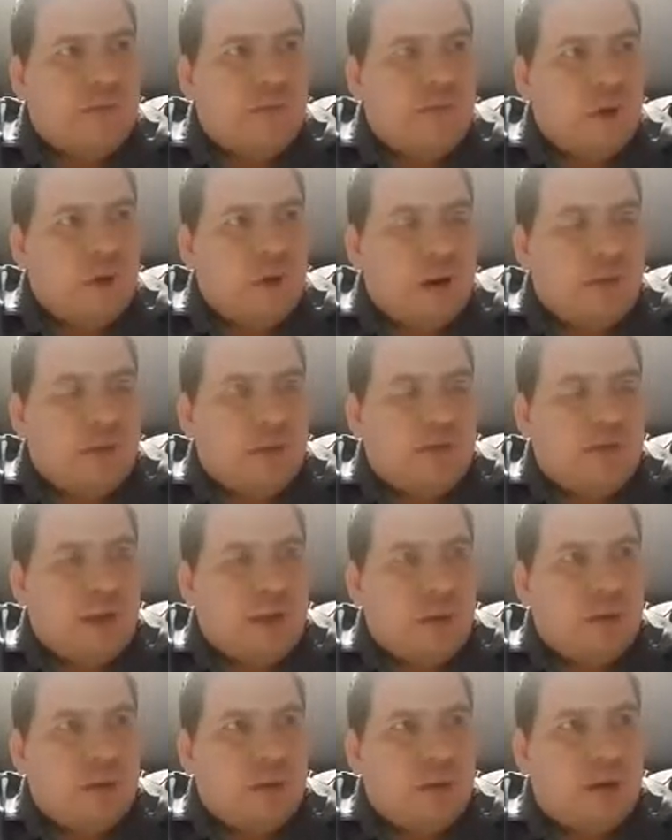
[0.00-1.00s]
thought he
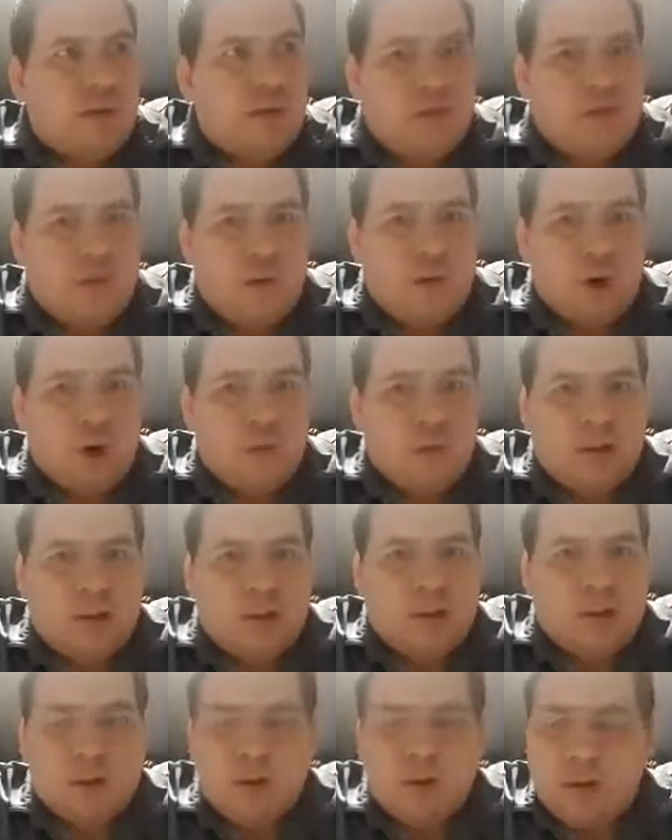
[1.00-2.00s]
found a bit of a
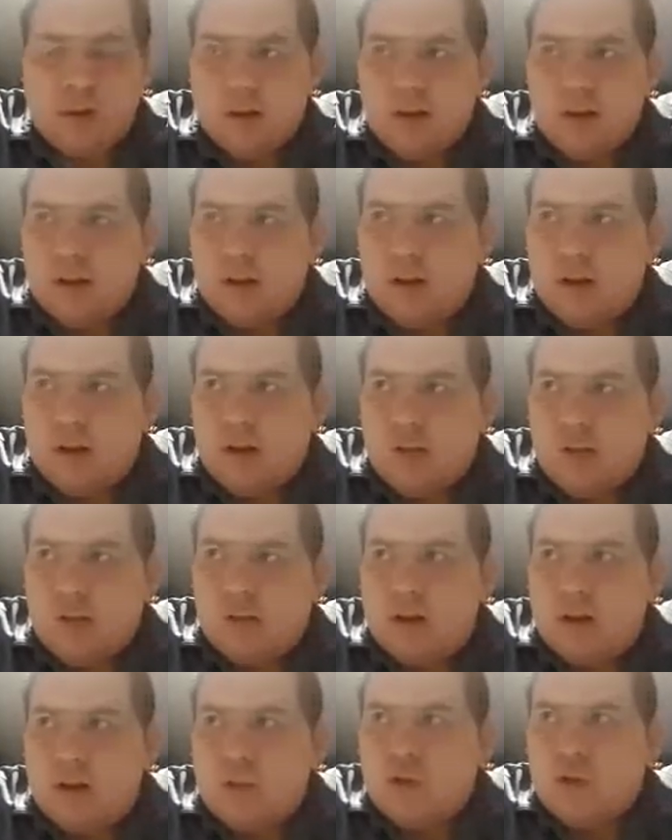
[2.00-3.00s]
formula, and
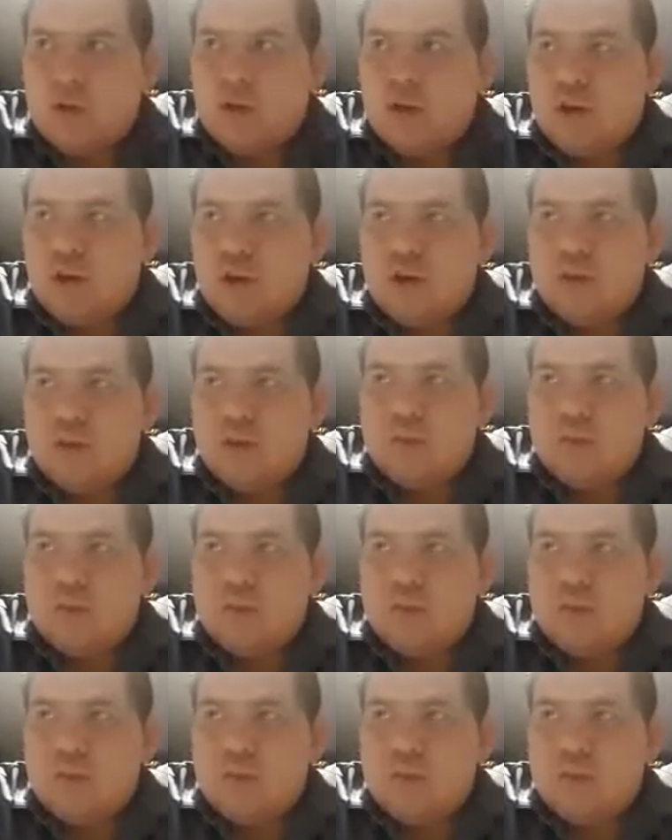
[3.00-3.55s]
he was going to.